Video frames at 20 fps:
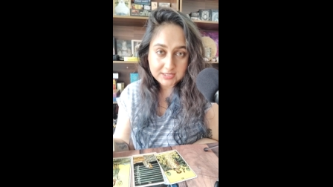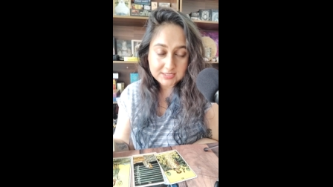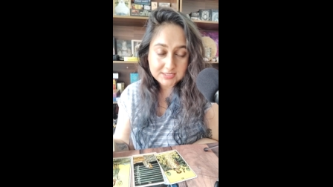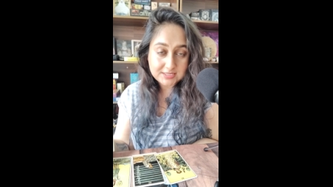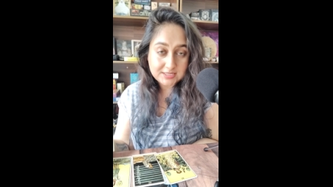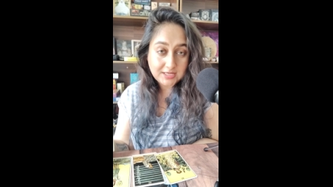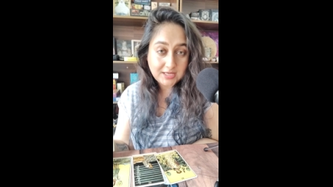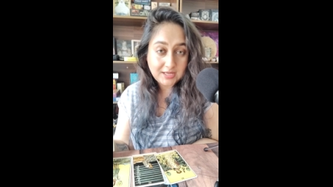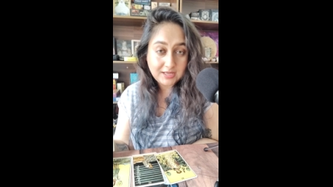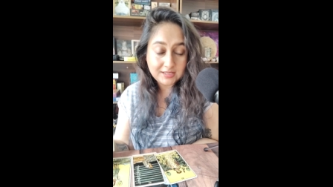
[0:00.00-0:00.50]
I
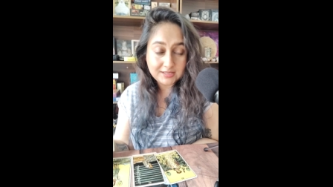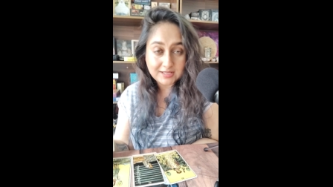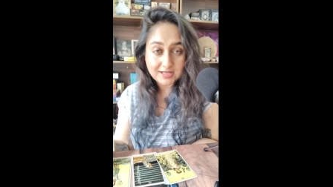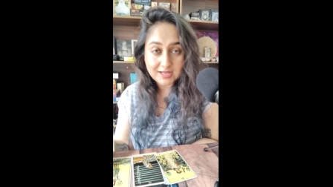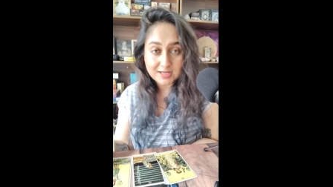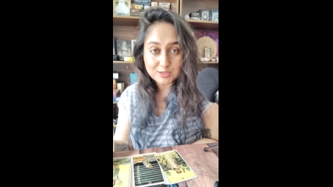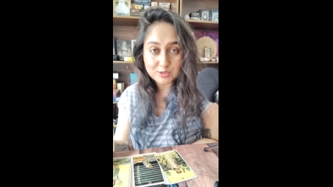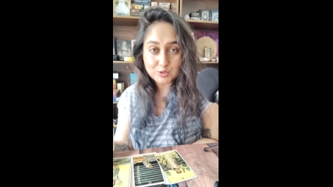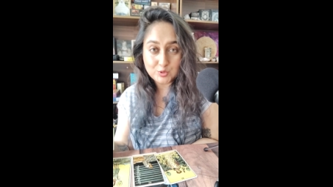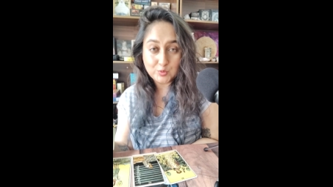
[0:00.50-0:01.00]
see
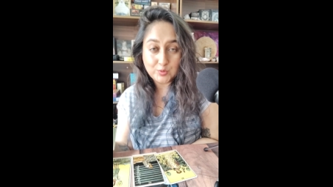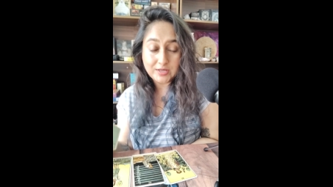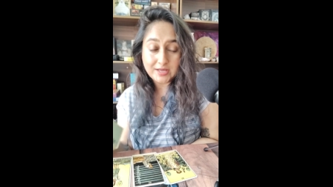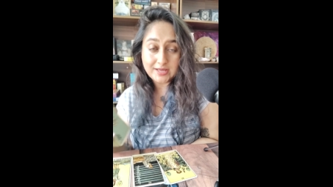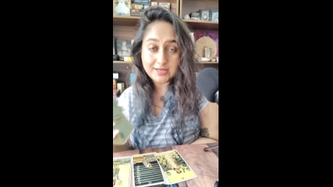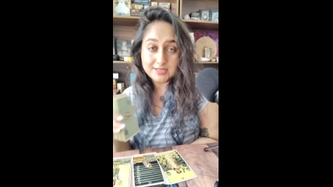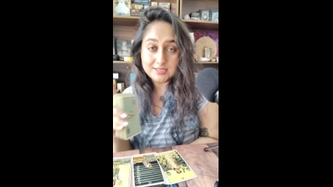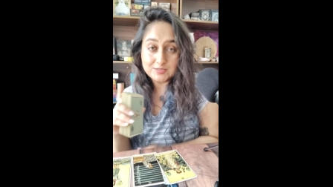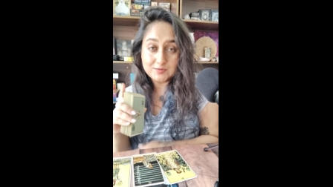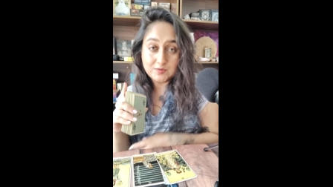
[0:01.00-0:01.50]
that you
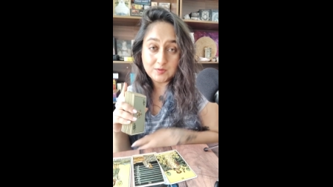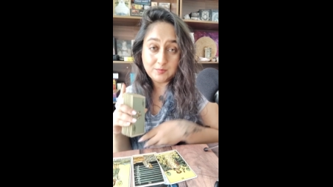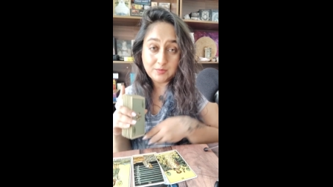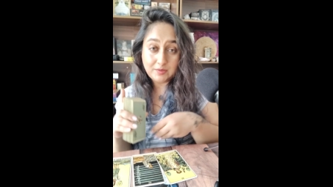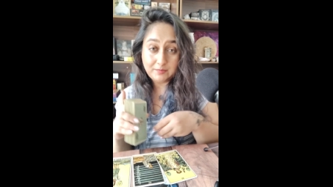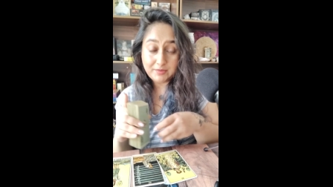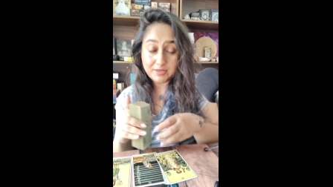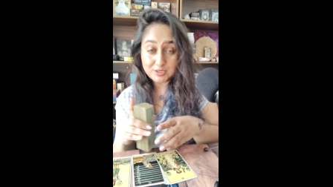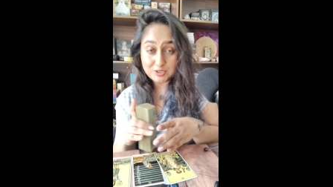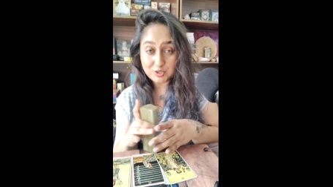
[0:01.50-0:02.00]
guys will
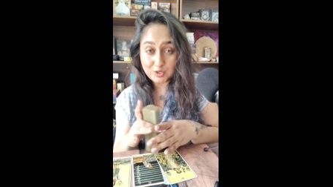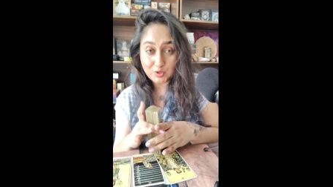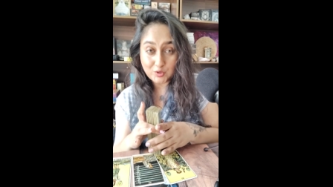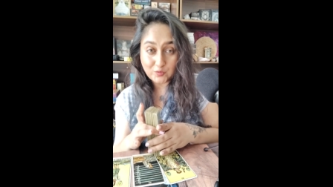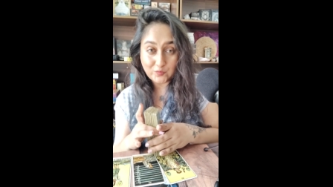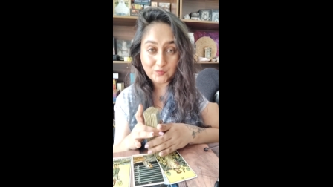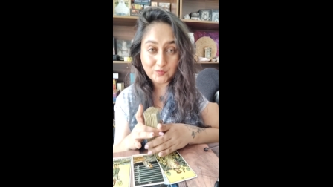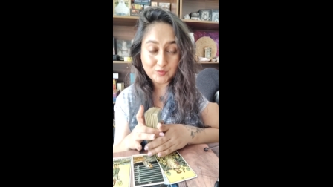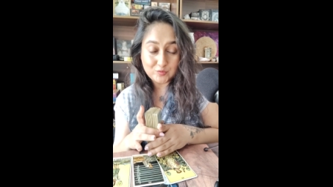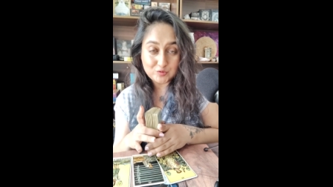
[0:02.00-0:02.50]
be meeting
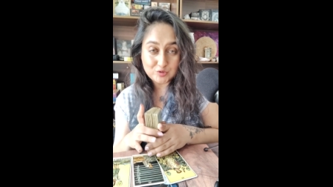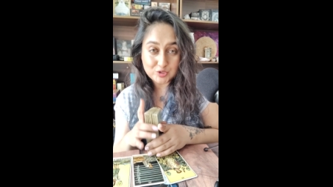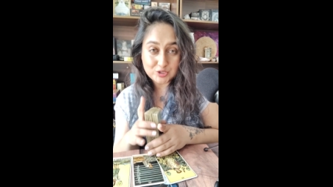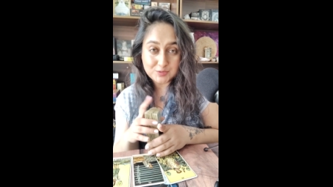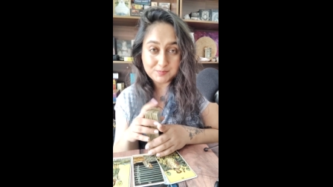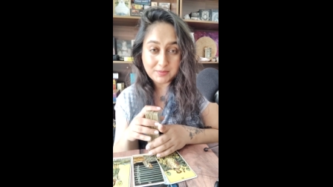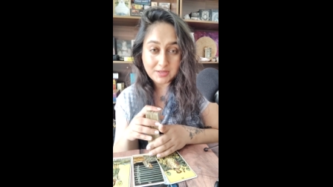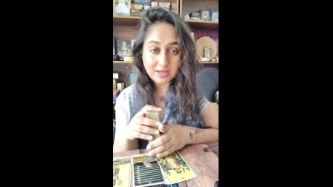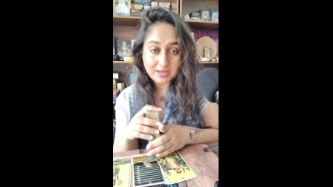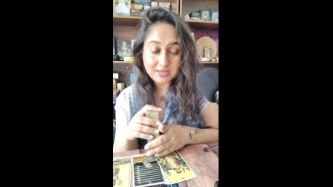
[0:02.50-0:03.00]
your future
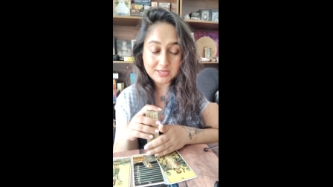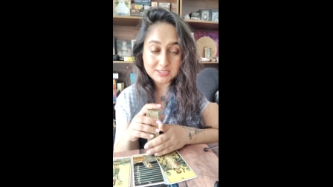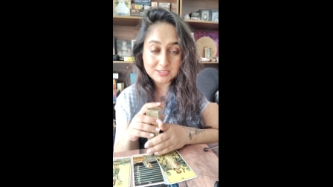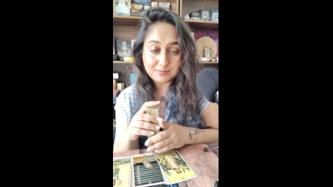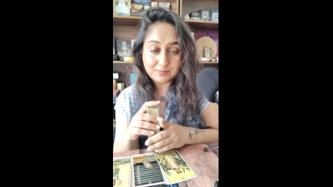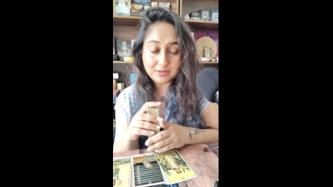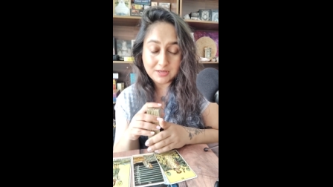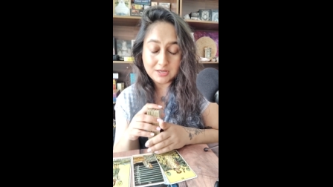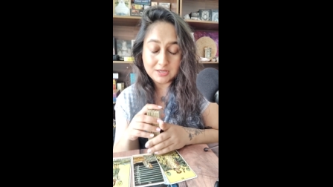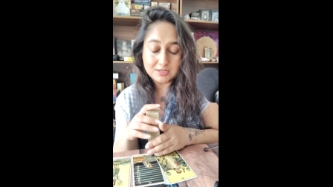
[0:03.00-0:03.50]

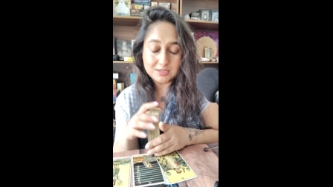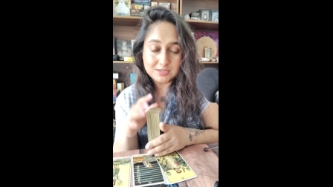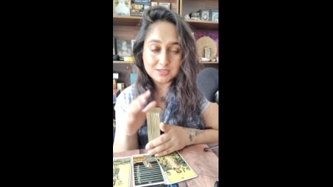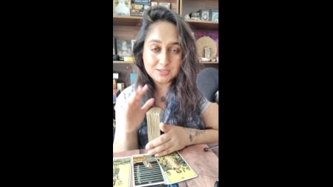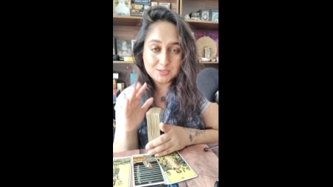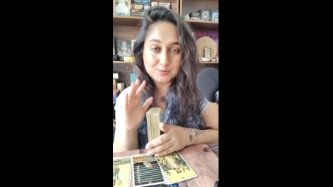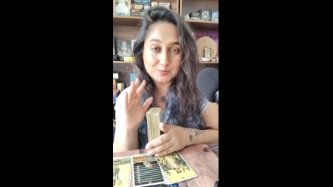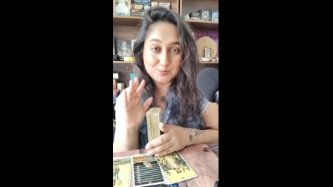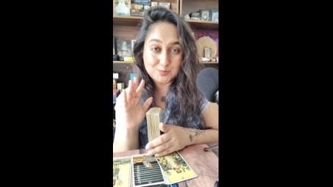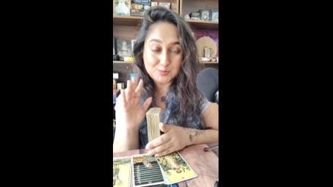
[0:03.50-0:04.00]
spouse, uh,
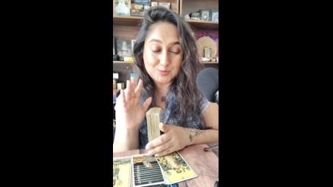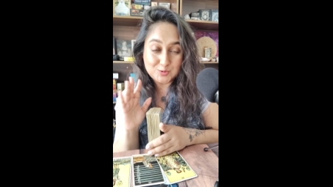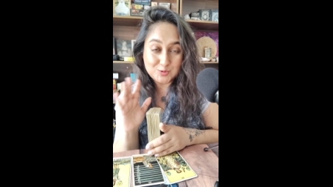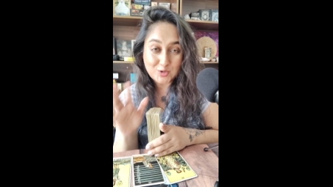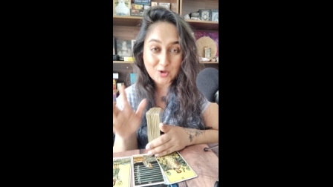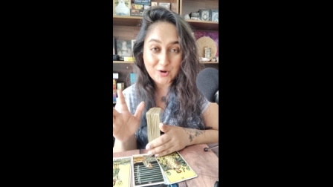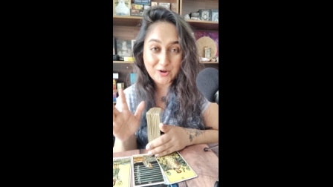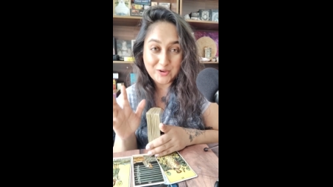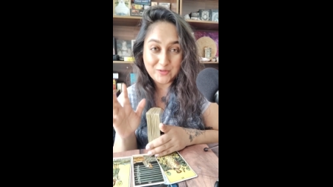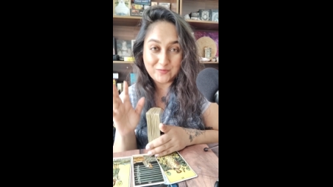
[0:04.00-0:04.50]

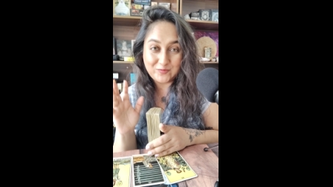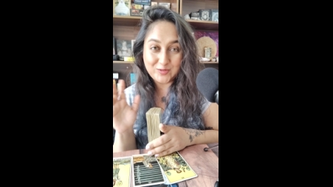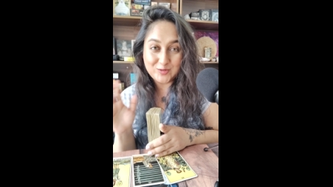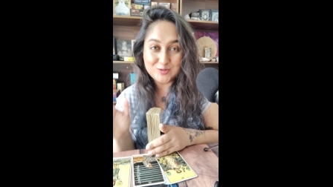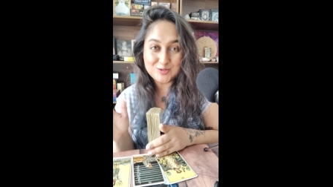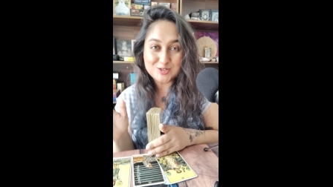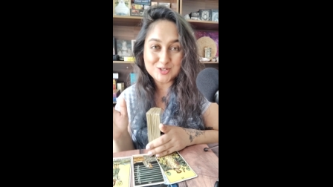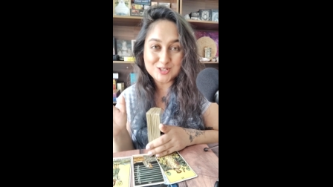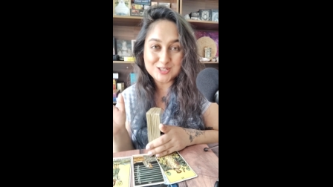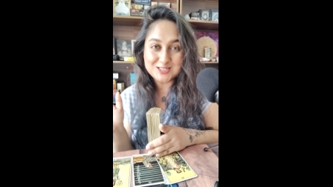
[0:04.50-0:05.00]
sorry,
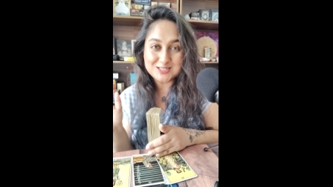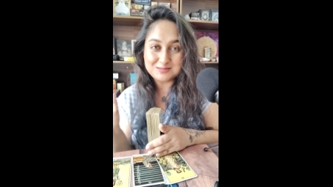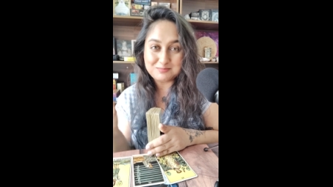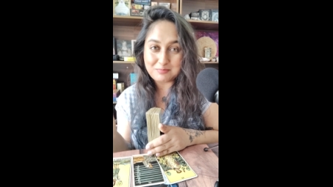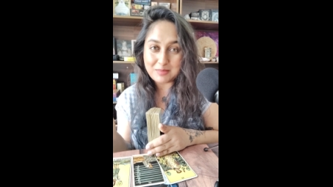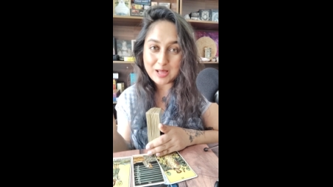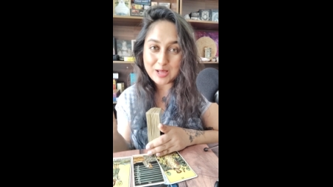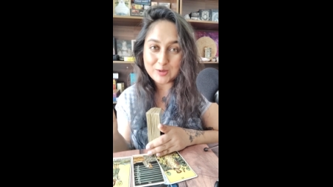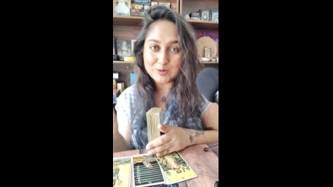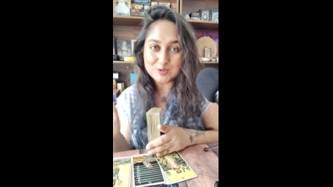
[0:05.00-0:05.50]
future
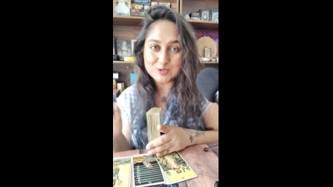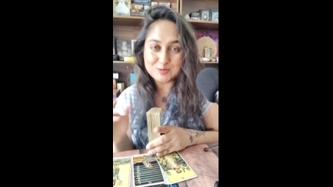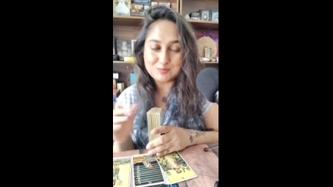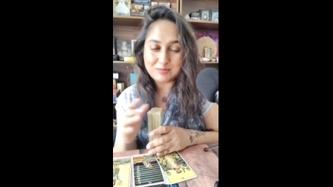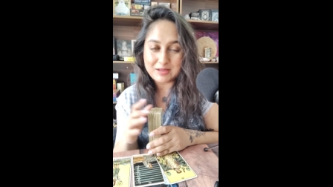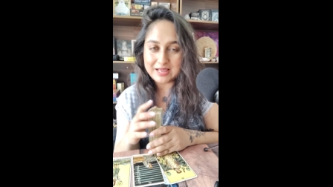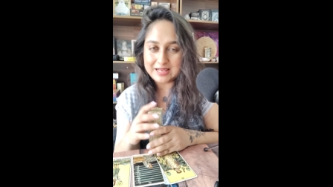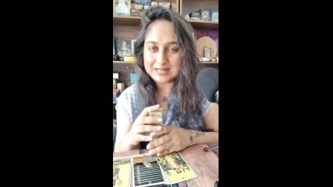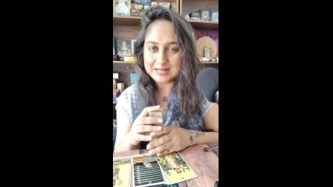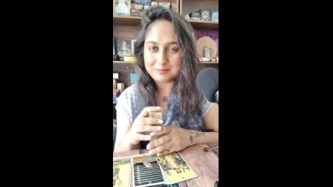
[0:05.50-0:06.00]
spouse
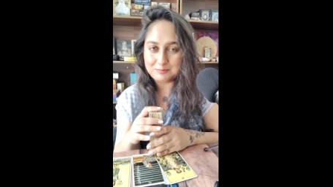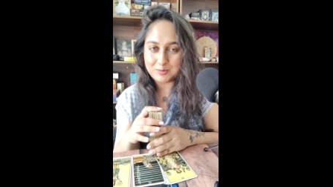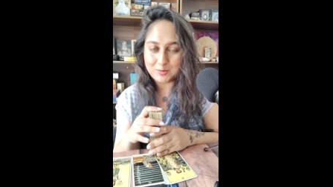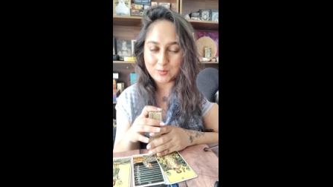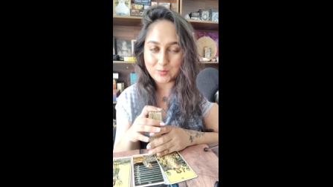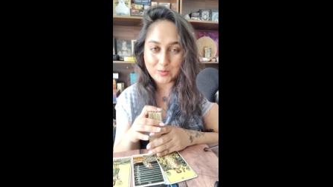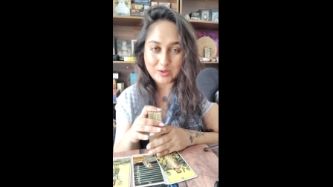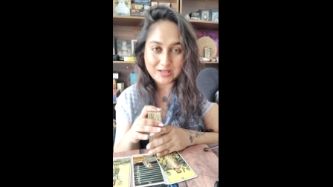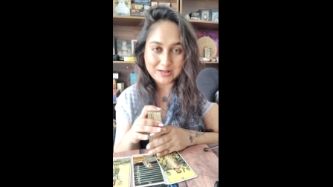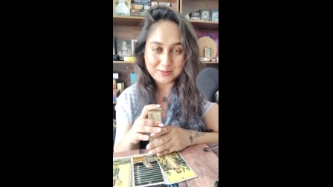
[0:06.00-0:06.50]
pile number
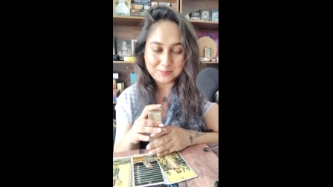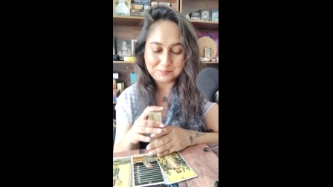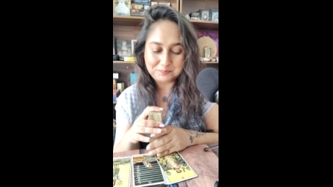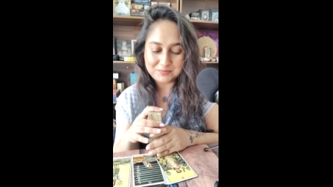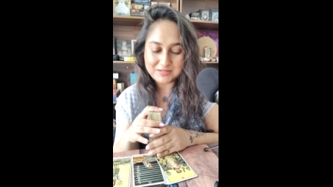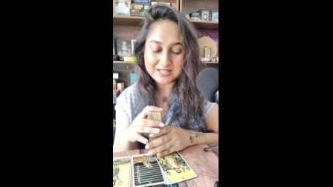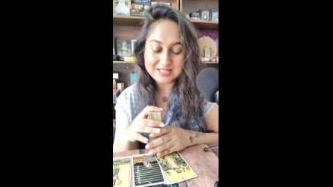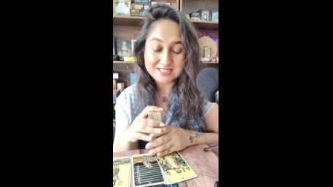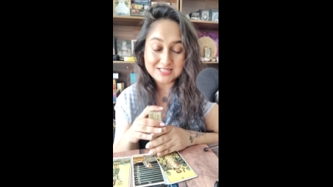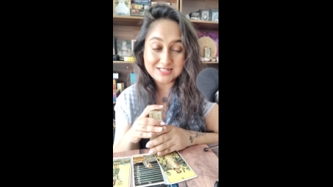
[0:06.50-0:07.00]

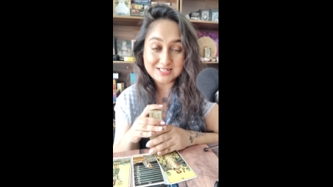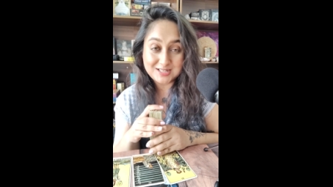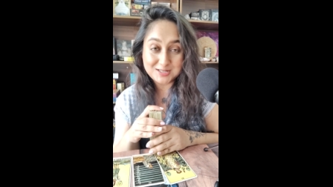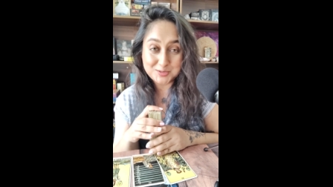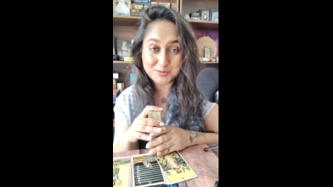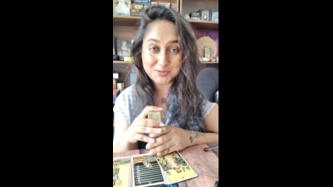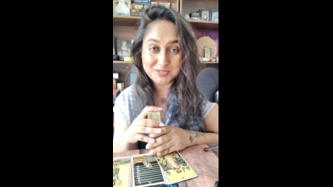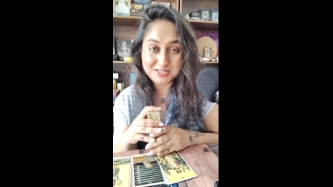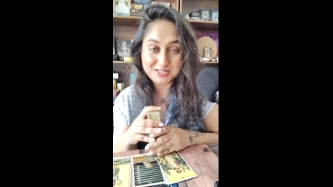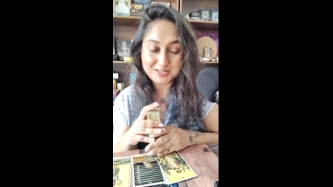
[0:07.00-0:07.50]
one. That's it,
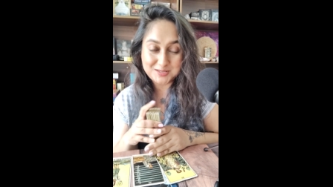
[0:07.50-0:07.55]
Aunt